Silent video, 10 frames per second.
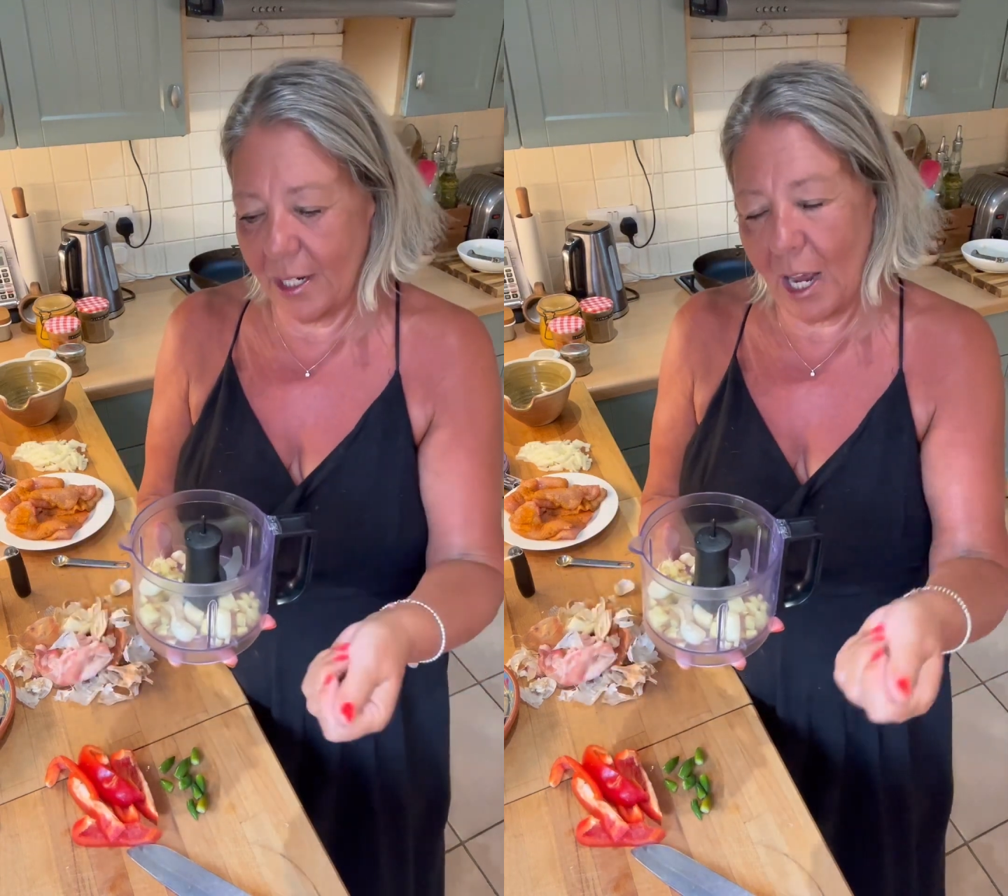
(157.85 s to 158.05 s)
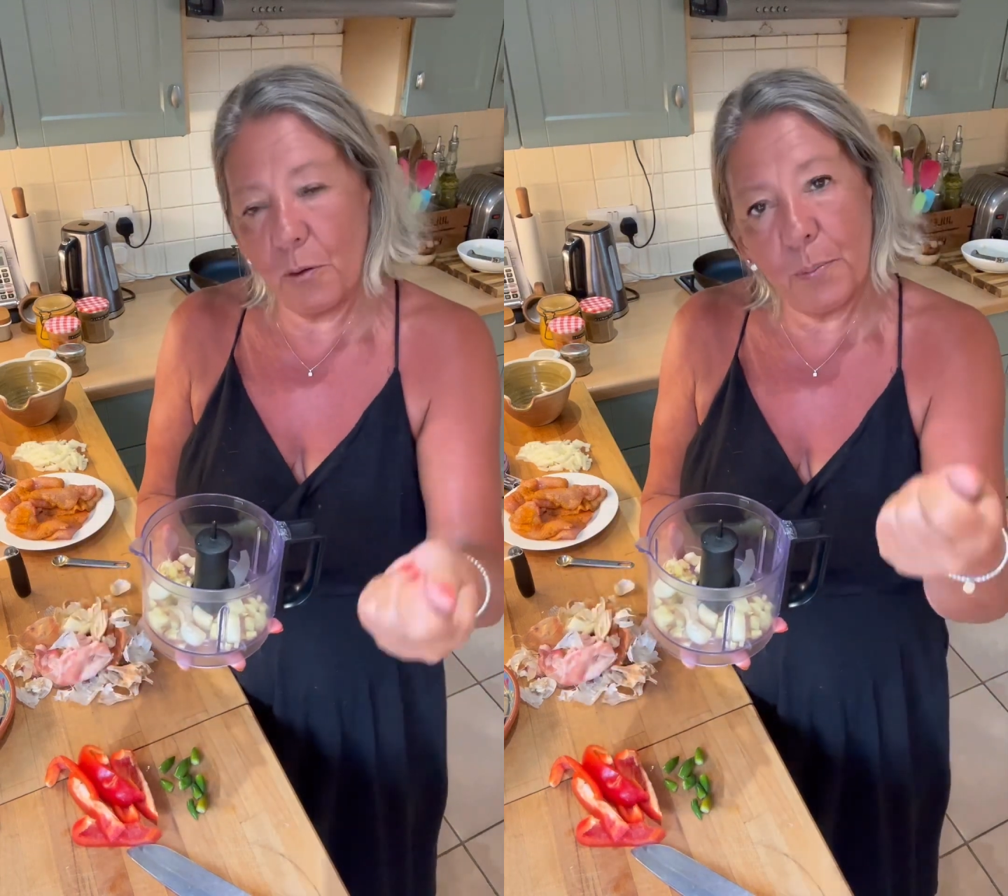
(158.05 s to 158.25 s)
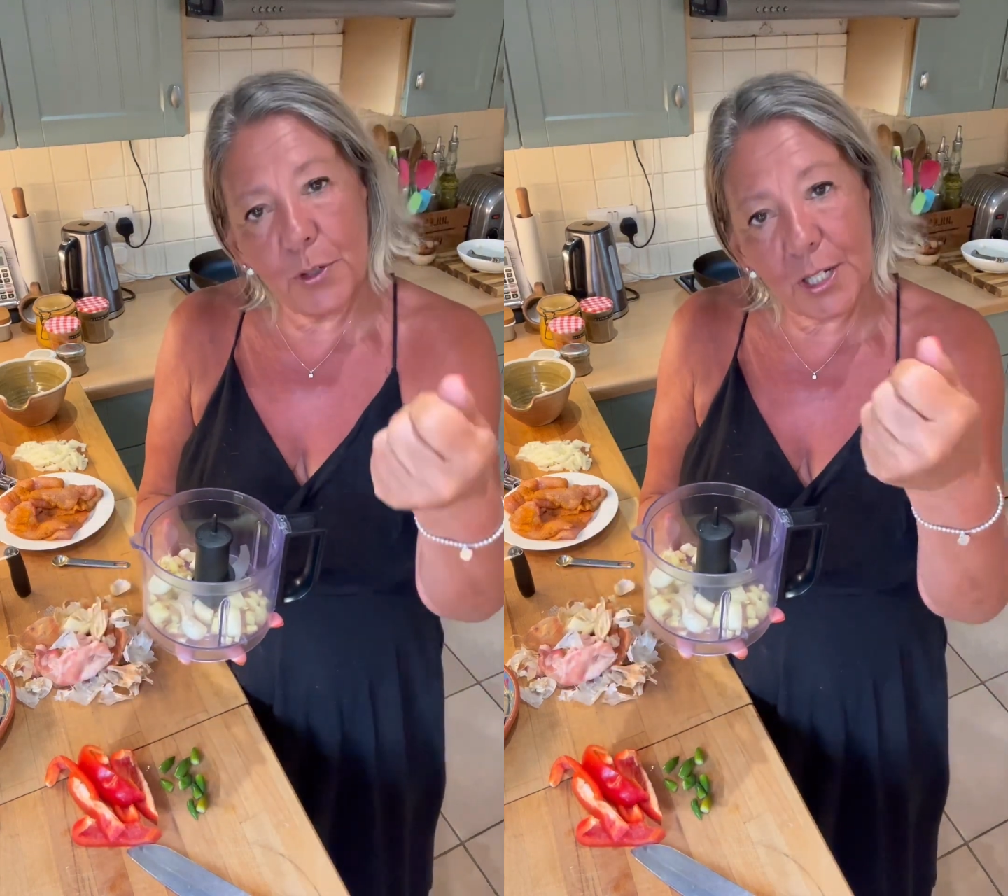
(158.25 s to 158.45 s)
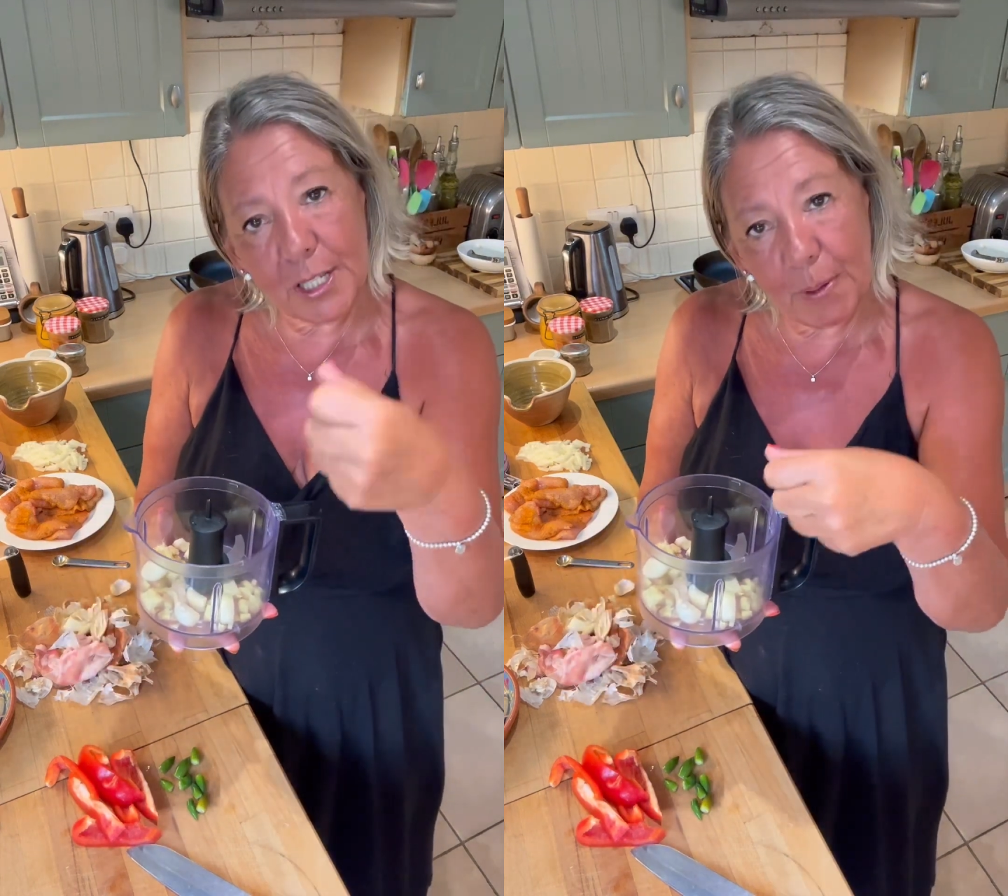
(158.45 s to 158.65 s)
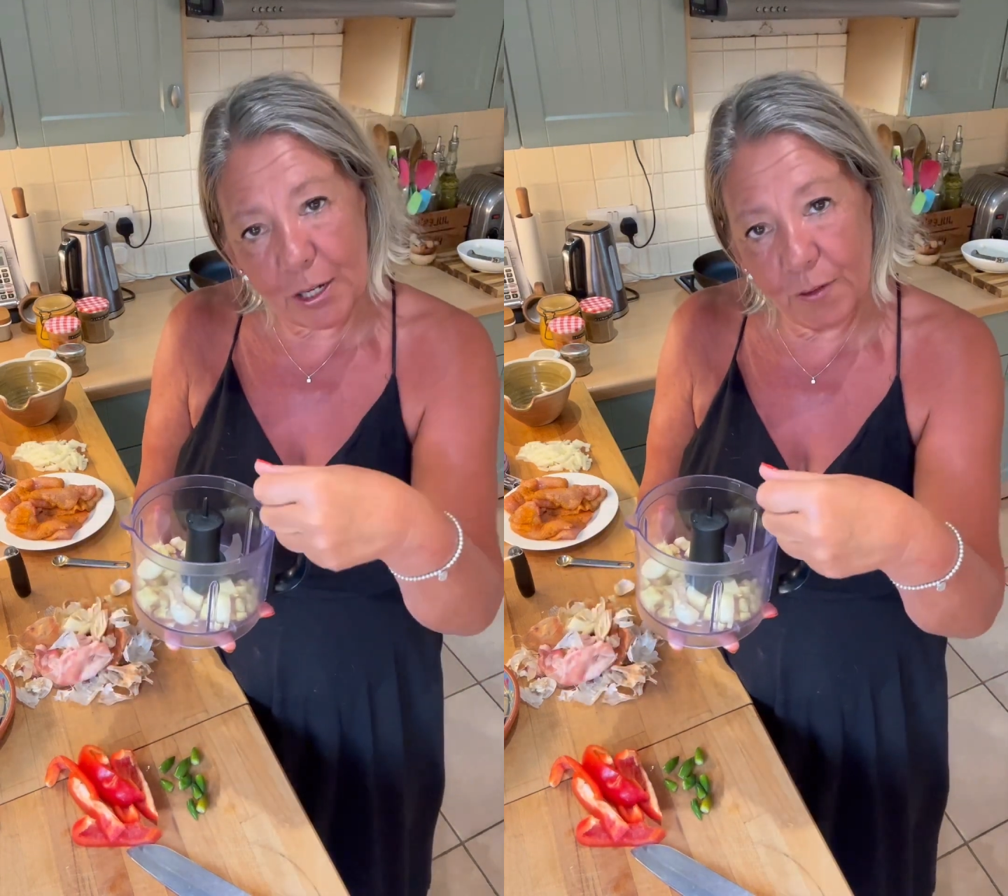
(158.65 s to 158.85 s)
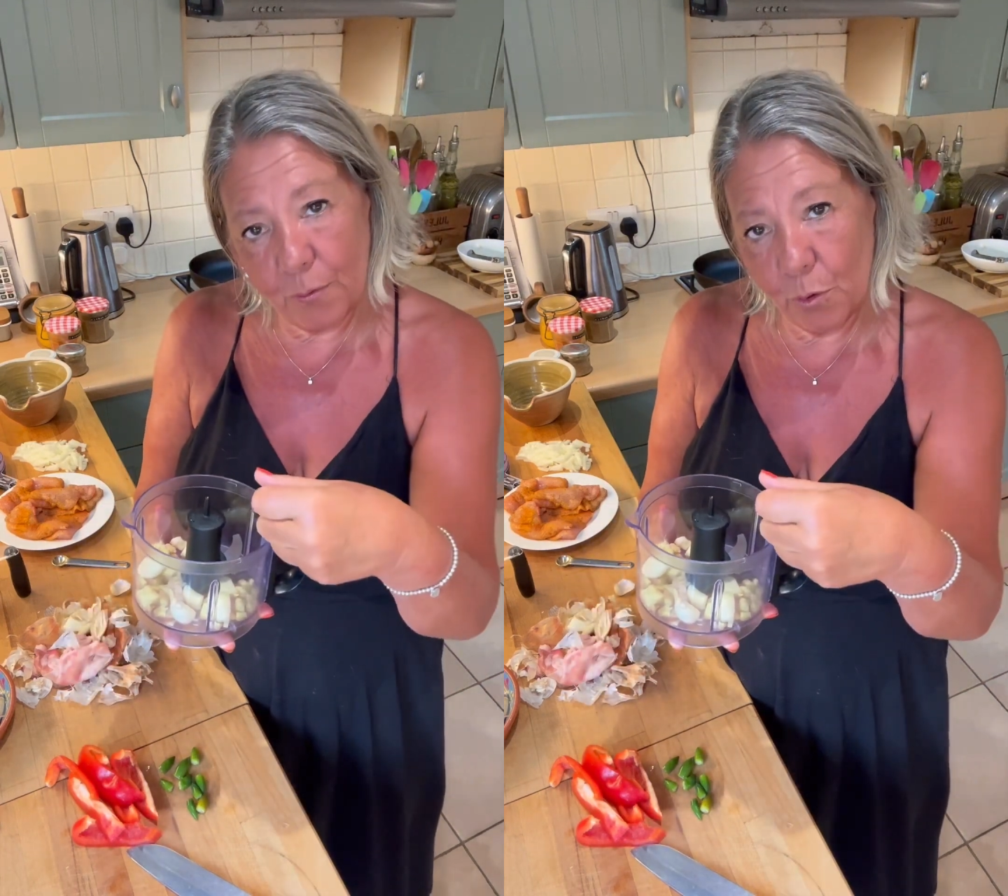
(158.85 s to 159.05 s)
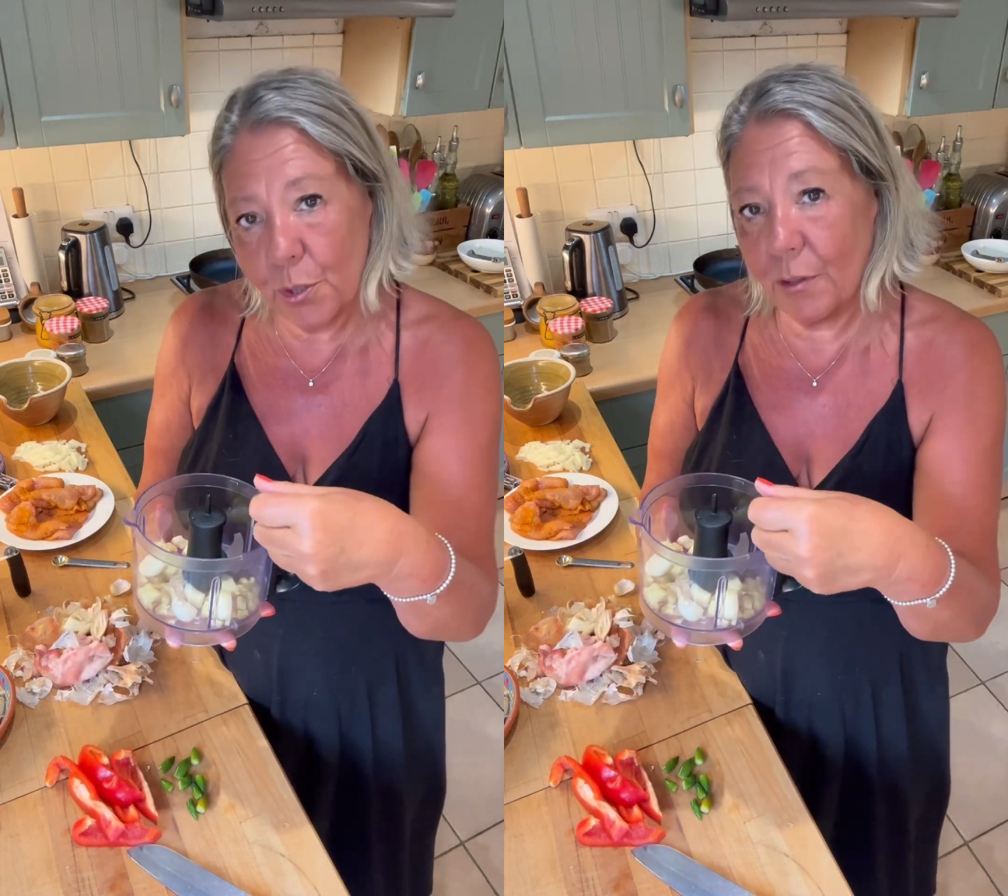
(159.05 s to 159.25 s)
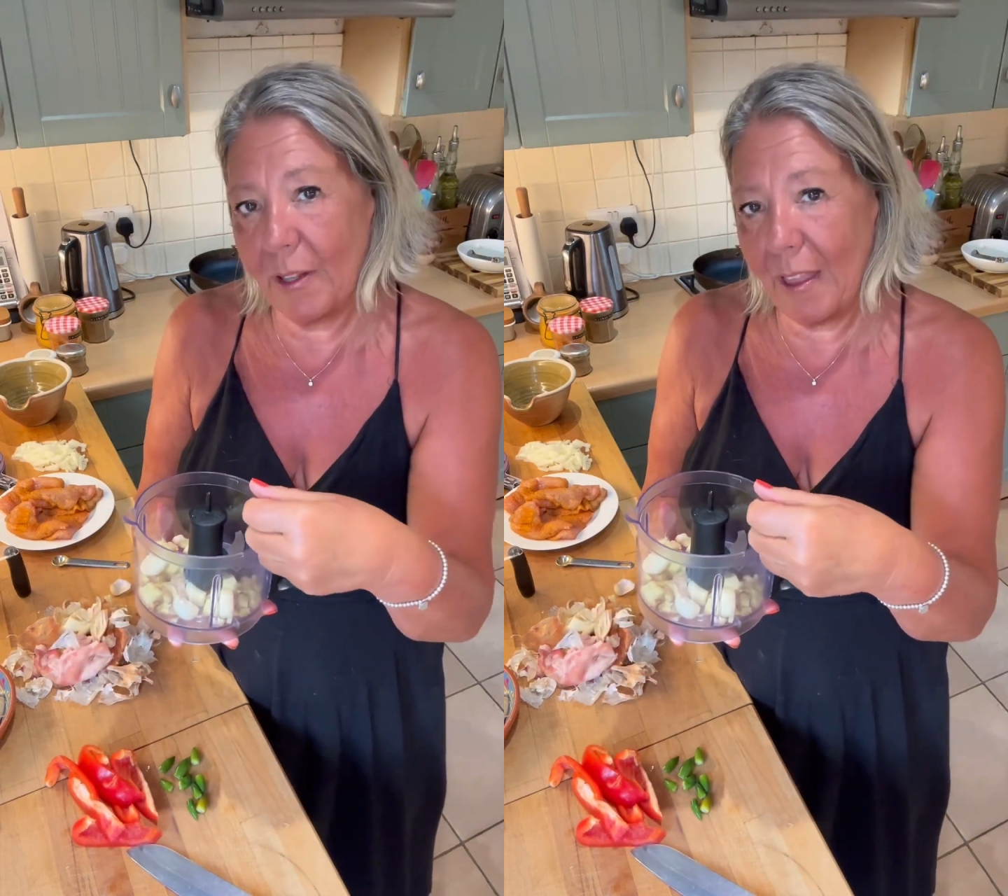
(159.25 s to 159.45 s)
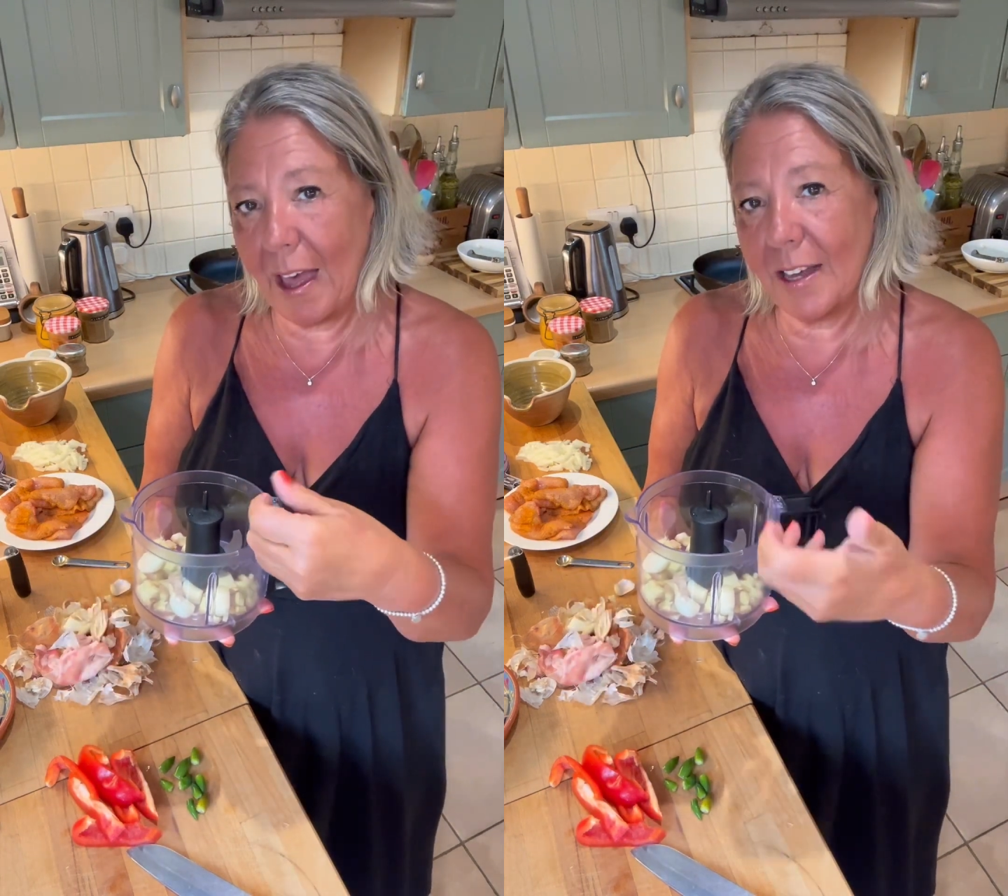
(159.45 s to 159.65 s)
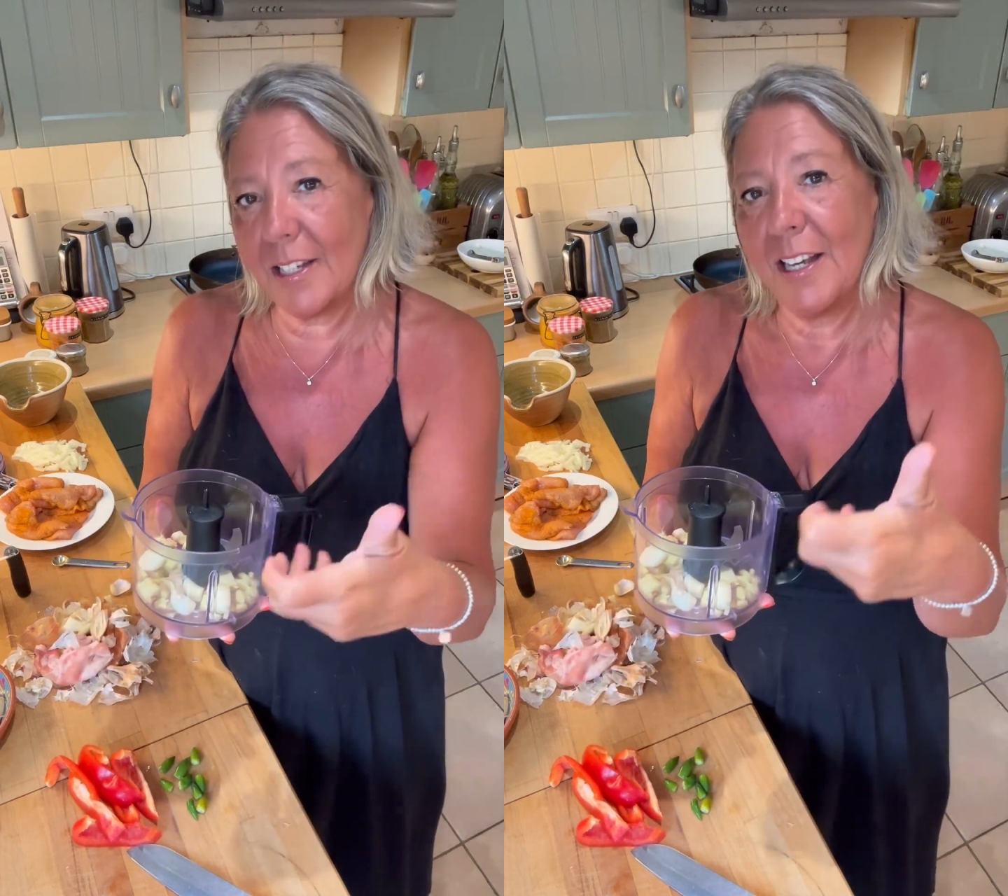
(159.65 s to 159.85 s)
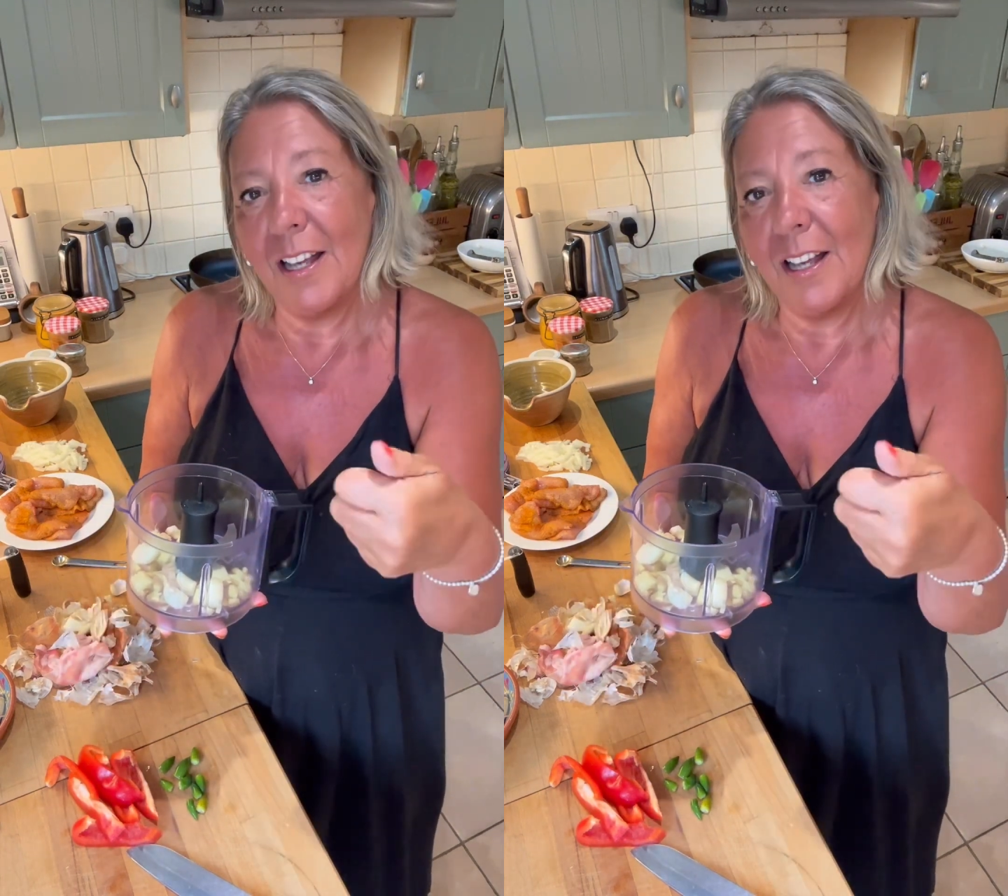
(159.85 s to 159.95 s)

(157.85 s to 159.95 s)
and I will put a splash of water in that